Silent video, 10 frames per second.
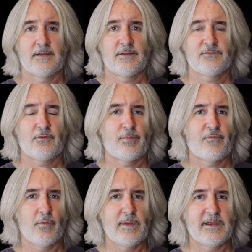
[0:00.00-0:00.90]
So
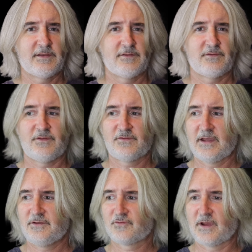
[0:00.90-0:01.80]
before we can
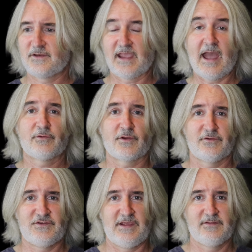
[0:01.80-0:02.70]
decide to try to count our
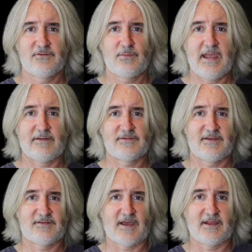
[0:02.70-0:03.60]
genes, we have to
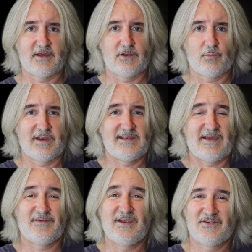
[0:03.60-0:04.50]
decide on what a
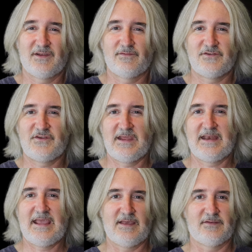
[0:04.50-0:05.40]
definition of a gene
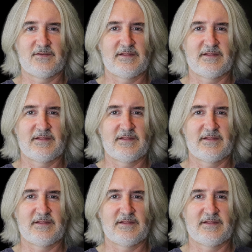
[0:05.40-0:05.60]
is.